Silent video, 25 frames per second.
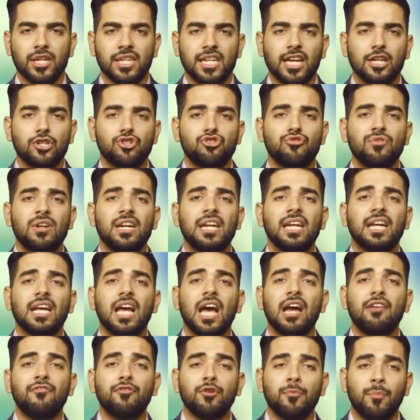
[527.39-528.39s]
yet treating
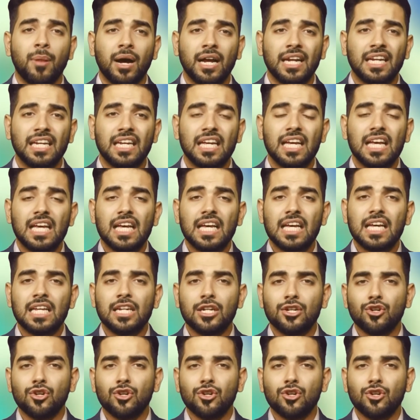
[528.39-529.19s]
everybody in